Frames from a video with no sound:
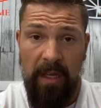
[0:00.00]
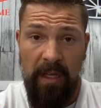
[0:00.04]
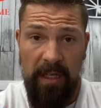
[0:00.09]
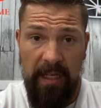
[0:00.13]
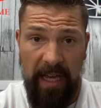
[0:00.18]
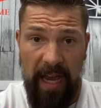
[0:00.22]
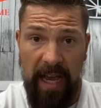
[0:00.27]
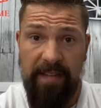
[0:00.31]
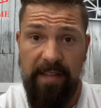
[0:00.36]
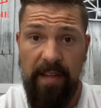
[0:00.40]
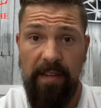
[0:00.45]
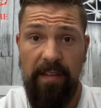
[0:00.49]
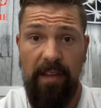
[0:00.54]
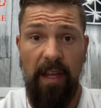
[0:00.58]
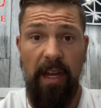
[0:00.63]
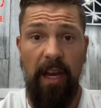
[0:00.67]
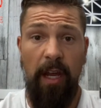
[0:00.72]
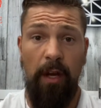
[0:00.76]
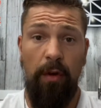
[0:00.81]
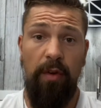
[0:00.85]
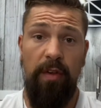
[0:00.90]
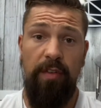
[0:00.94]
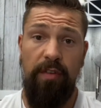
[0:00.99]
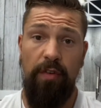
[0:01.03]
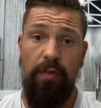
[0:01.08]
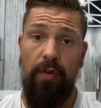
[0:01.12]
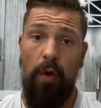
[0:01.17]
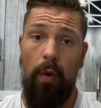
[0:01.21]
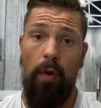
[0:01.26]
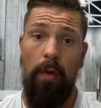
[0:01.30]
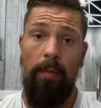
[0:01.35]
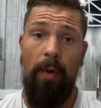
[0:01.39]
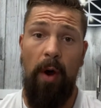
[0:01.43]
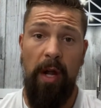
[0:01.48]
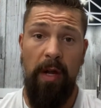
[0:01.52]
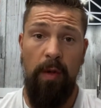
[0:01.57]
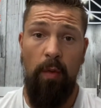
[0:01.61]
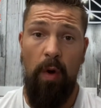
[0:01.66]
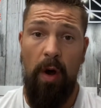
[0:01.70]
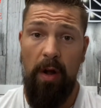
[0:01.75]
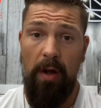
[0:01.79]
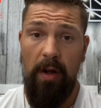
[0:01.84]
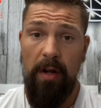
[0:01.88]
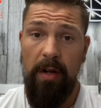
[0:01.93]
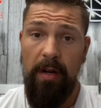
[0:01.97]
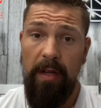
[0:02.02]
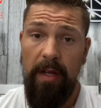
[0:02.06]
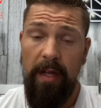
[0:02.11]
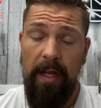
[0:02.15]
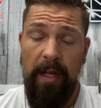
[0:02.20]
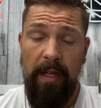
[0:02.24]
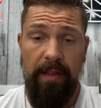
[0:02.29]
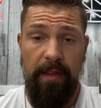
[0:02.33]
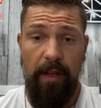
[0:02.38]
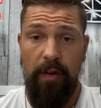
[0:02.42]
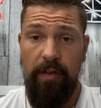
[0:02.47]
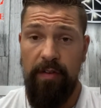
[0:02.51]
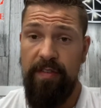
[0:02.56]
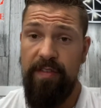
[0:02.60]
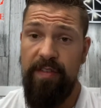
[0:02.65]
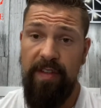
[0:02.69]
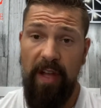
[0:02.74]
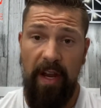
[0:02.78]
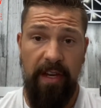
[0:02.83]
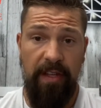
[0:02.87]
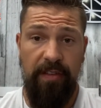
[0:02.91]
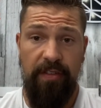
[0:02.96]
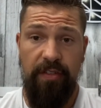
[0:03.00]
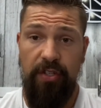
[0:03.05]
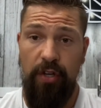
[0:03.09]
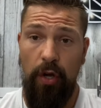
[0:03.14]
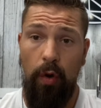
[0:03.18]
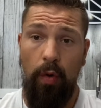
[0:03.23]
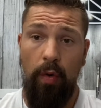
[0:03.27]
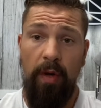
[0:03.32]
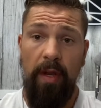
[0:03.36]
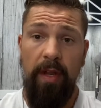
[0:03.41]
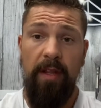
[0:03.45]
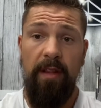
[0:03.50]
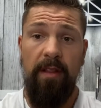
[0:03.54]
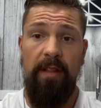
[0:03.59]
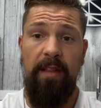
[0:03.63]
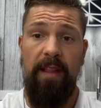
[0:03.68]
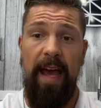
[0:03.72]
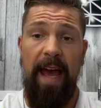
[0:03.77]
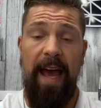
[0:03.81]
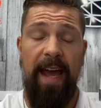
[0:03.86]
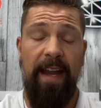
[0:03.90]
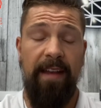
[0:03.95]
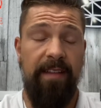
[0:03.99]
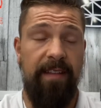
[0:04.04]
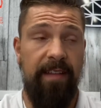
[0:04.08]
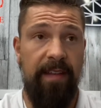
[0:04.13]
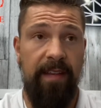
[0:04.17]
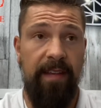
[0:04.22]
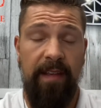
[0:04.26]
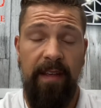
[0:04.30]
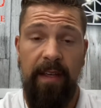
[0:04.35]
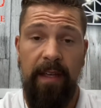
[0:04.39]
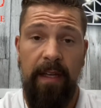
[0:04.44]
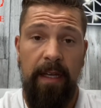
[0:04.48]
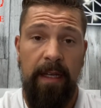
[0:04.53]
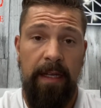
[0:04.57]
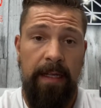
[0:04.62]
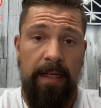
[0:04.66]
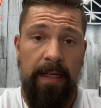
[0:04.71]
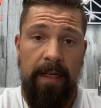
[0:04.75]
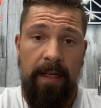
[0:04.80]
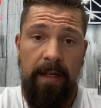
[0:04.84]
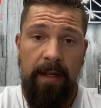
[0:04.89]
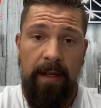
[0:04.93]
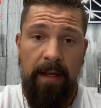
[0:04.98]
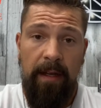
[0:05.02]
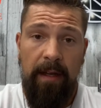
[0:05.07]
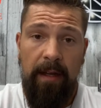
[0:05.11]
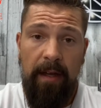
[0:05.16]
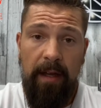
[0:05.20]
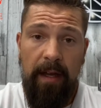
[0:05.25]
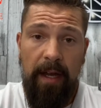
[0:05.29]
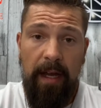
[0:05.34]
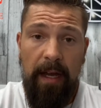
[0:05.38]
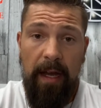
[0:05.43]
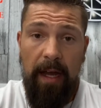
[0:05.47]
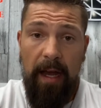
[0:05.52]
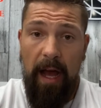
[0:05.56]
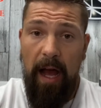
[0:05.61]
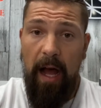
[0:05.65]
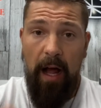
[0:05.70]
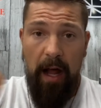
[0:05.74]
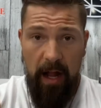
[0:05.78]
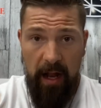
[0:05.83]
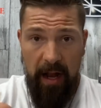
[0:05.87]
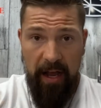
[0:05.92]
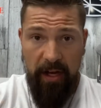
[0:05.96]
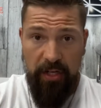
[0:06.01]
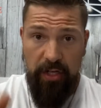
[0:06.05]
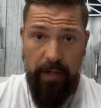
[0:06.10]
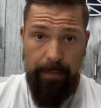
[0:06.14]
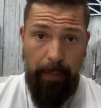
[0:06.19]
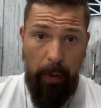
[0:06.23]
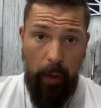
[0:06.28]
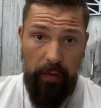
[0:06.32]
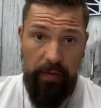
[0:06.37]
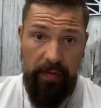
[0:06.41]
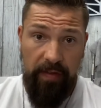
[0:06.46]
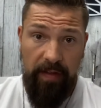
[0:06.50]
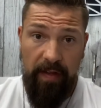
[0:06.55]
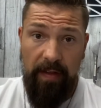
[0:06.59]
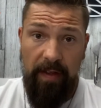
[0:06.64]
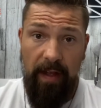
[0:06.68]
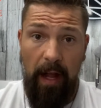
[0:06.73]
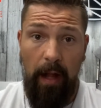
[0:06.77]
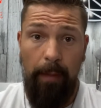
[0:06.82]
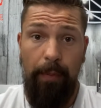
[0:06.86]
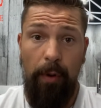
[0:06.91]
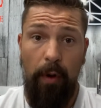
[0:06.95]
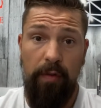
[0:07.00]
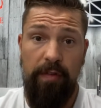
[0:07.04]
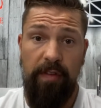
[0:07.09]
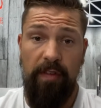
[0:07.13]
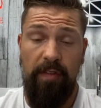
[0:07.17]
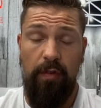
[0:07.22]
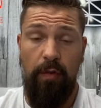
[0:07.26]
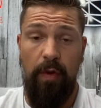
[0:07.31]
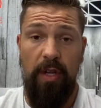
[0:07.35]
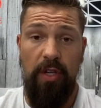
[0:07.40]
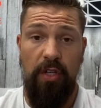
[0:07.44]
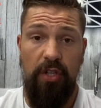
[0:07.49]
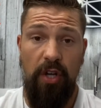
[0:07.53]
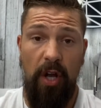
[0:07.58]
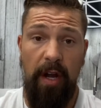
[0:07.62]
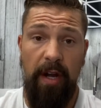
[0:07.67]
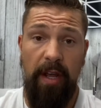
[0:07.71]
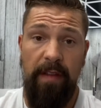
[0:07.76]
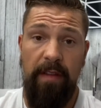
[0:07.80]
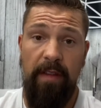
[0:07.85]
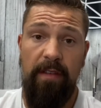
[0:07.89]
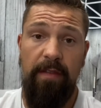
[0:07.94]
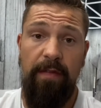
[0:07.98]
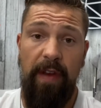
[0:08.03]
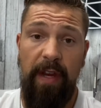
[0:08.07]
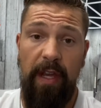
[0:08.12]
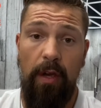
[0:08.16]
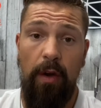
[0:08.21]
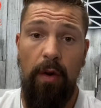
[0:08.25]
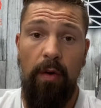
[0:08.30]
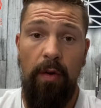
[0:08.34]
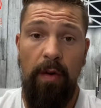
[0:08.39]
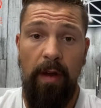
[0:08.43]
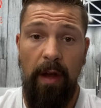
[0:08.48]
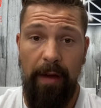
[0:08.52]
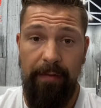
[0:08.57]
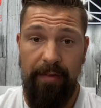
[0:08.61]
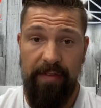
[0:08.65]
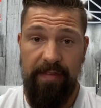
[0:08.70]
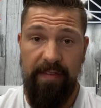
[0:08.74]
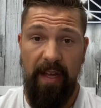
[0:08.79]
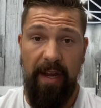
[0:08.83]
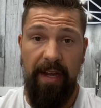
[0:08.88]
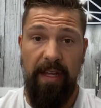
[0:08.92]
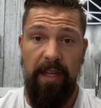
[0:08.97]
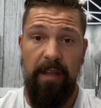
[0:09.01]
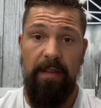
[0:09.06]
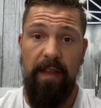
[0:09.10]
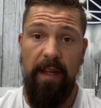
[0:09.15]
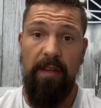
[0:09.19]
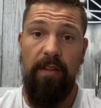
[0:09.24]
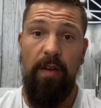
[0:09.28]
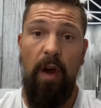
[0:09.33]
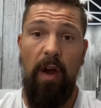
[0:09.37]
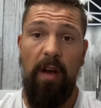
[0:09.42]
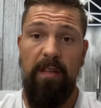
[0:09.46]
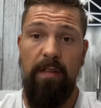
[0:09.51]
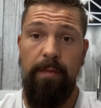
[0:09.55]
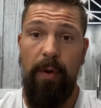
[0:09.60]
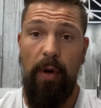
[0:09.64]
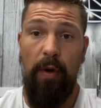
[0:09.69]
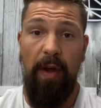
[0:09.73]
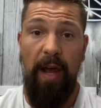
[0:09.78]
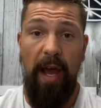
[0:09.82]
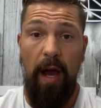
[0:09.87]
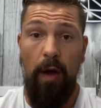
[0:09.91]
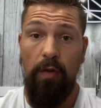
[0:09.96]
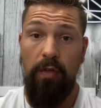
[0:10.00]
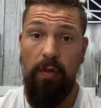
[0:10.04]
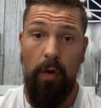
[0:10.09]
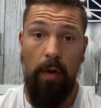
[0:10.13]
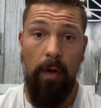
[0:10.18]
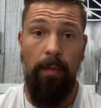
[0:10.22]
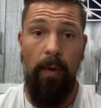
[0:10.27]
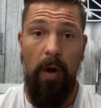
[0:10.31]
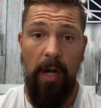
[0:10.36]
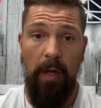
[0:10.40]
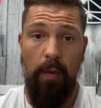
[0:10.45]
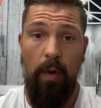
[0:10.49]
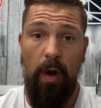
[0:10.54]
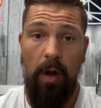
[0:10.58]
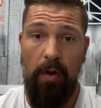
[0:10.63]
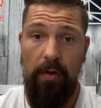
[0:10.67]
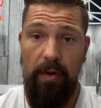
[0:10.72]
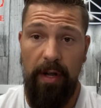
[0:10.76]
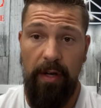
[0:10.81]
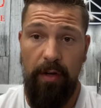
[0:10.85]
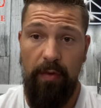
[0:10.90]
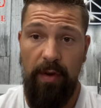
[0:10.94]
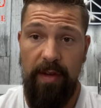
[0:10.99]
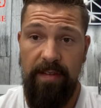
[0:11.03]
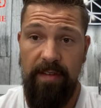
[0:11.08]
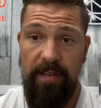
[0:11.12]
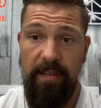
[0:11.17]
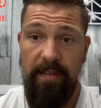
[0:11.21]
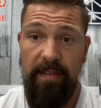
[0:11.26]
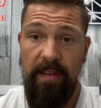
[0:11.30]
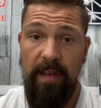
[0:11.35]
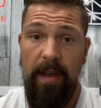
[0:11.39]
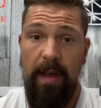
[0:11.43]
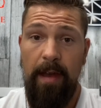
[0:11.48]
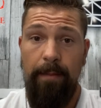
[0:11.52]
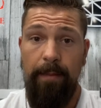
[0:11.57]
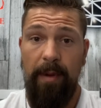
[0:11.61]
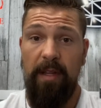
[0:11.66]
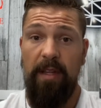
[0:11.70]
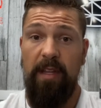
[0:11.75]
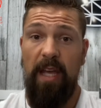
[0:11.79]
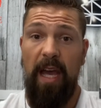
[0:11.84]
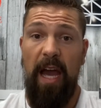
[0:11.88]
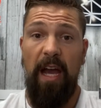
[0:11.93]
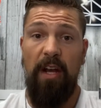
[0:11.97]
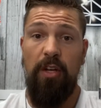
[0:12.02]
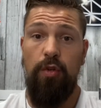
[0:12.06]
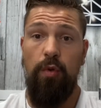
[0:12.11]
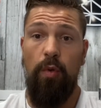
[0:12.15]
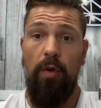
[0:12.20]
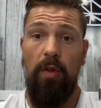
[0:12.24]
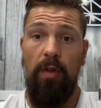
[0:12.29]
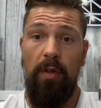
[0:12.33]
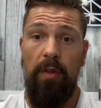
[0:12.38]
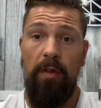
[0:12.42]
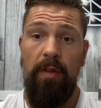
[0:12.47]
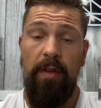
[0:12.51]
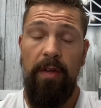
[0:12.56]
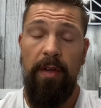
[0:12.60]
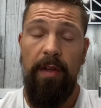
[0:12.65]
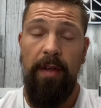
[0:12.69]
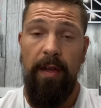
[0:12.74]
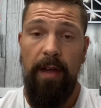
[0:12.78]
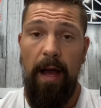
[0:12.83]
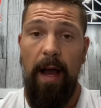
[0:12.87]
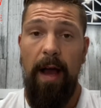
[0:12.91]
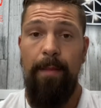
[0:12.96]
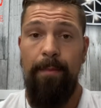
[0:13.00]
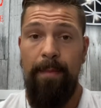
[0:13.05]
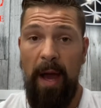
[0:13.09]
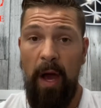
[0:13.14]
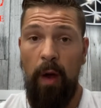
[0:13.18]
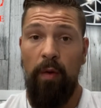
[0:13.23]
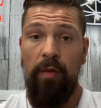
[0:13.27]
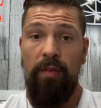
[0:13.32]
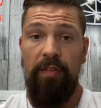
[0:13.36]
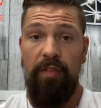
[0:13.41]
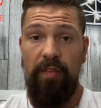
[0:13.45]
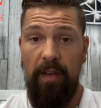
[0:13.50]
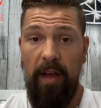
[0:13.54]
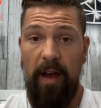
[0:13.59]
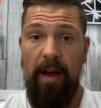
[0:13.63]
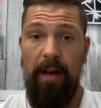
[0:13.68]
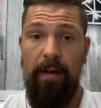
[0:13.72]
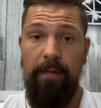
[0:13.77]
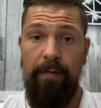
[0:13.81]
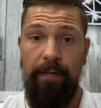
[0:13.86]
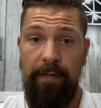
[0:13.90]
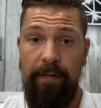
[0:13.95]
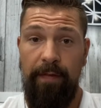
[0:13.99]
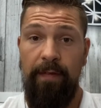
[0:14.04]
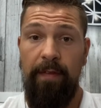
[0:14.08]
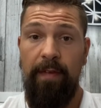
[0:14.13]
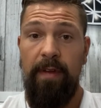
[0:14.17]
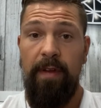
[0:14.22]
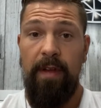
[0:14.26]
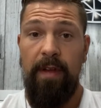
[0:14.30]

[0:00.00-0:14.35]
Yes, it's going to increase your total body water. There's studies shown that I'll post a screenshot in this video of a study that talks about how total body water increases, but the actual amounts of